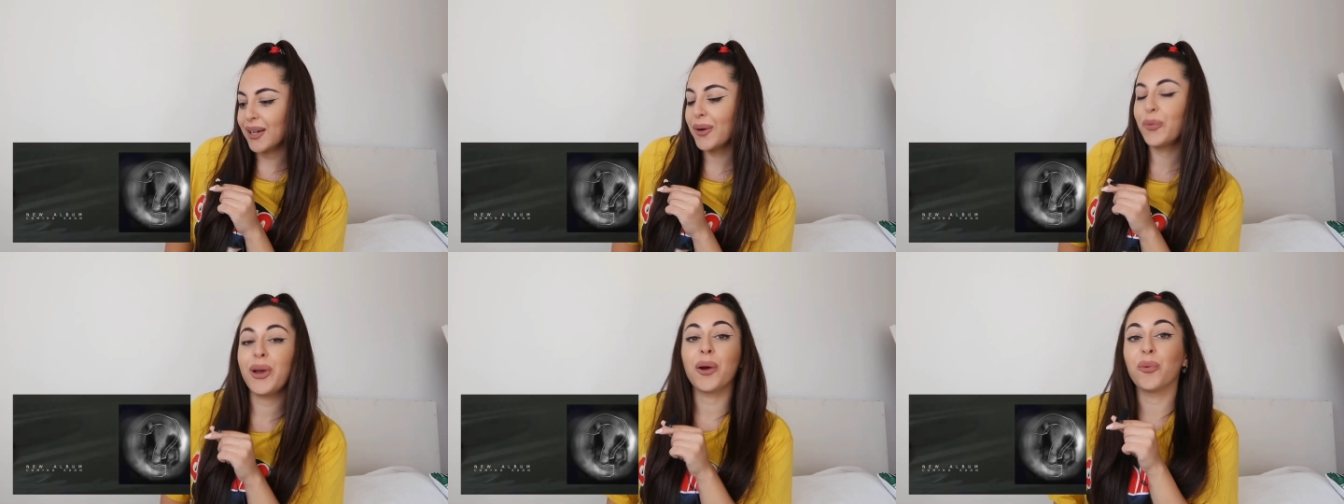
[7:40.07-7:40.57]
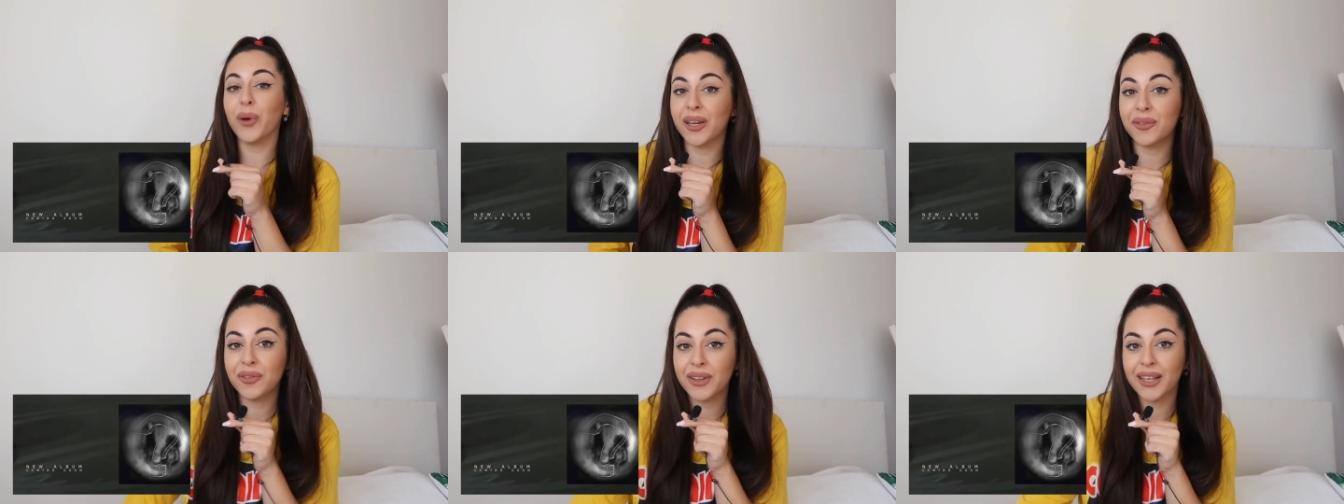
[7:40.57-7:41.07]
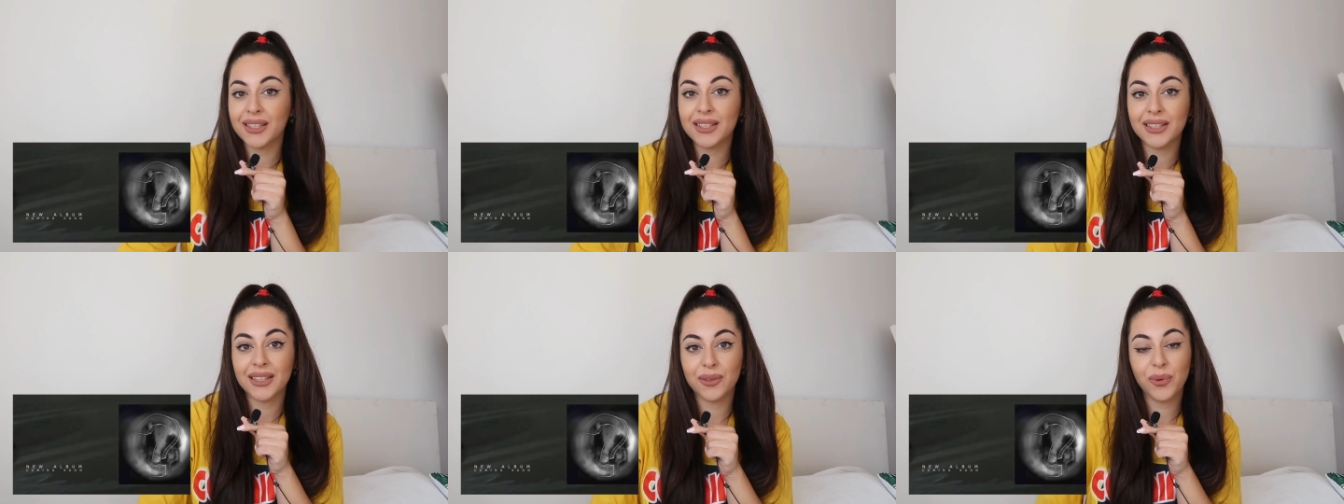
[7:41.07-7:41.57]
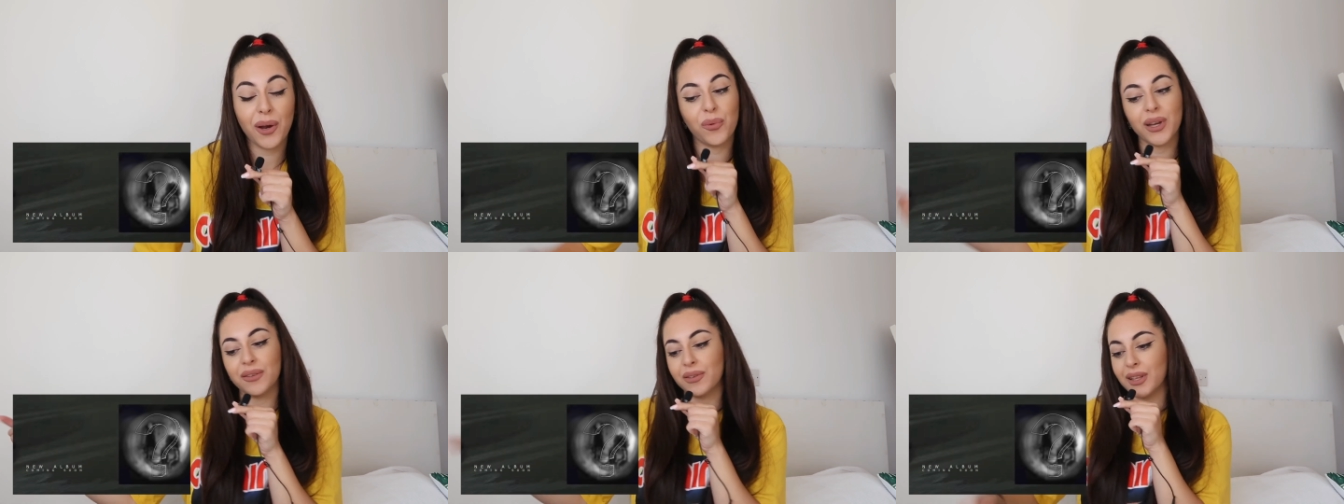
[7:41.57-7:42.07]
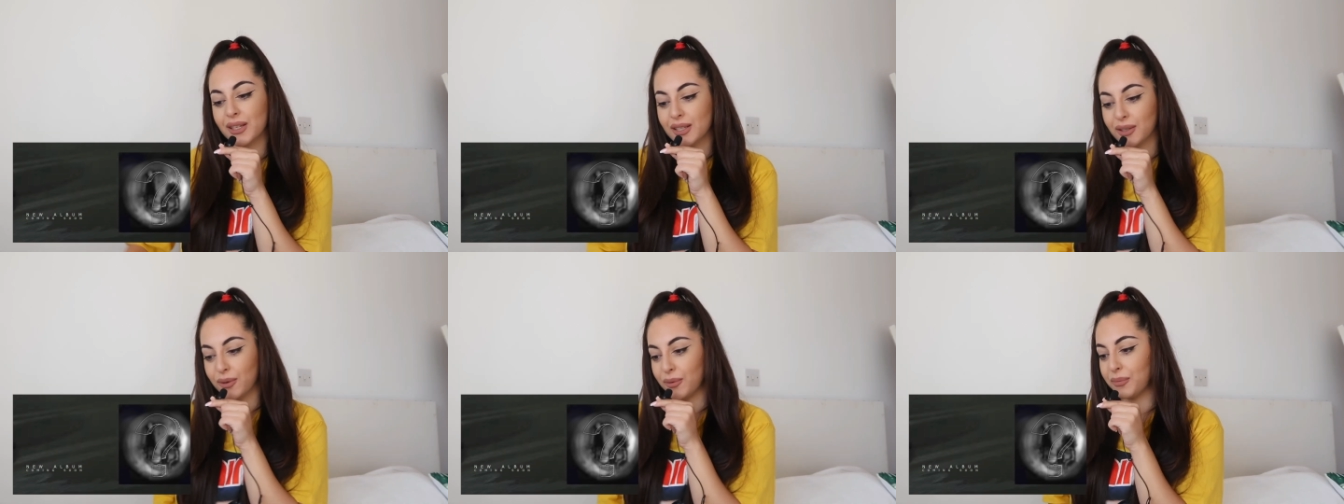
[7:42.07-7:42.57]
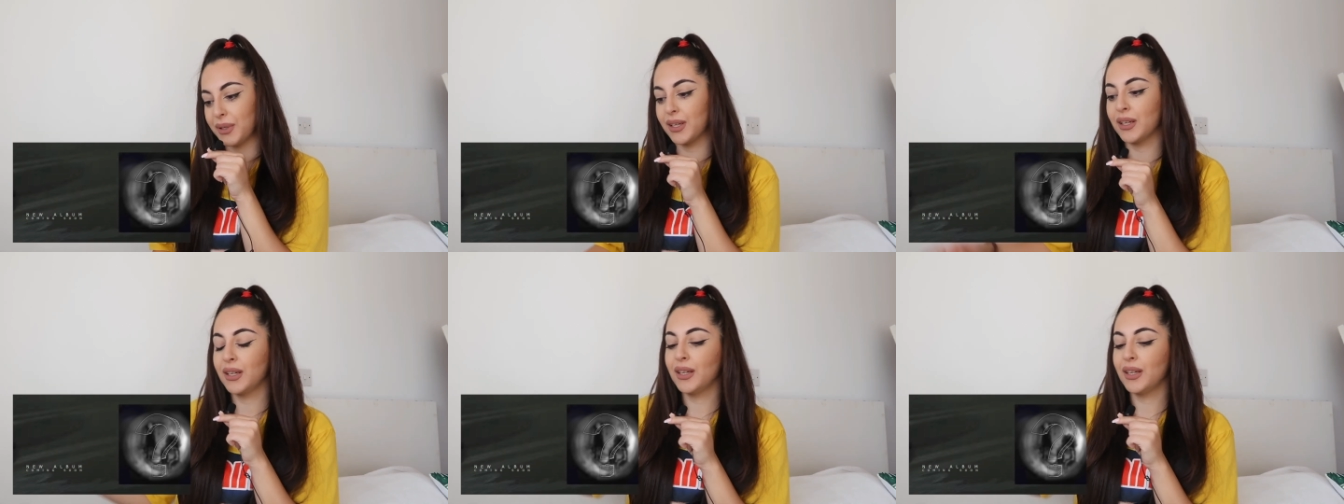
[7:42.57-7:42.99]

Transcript: We are waiting for that shit. We are waiting for that shit, homie.